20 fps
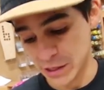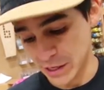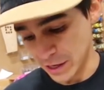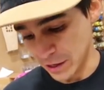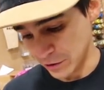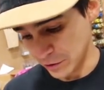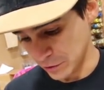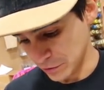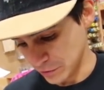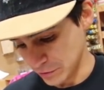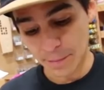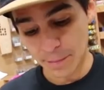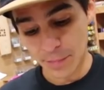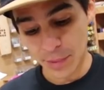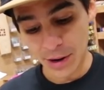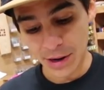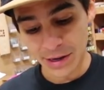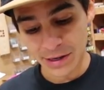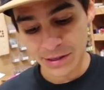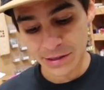channel.
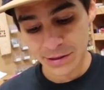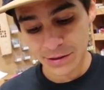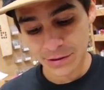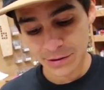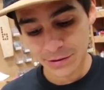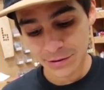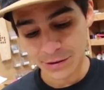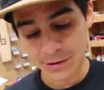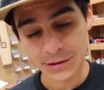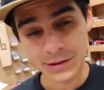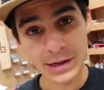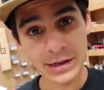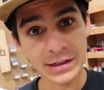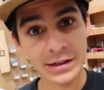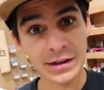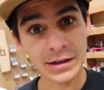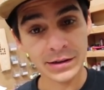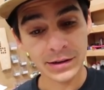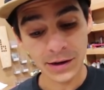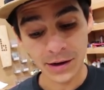But, dot,
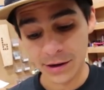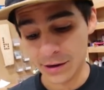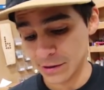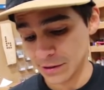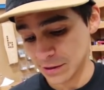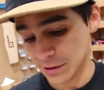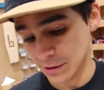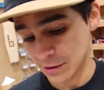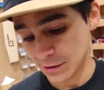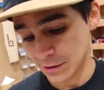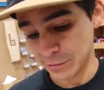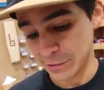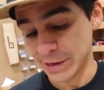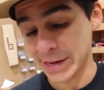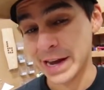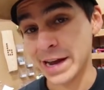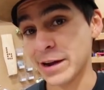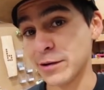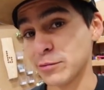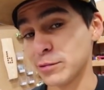dot, dot, we
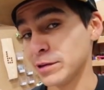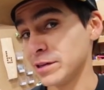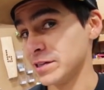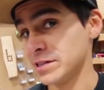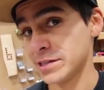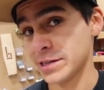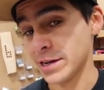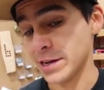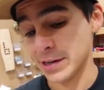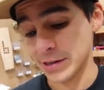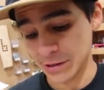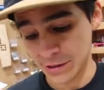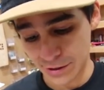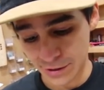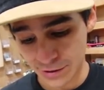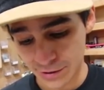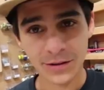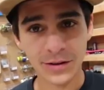can't really skate.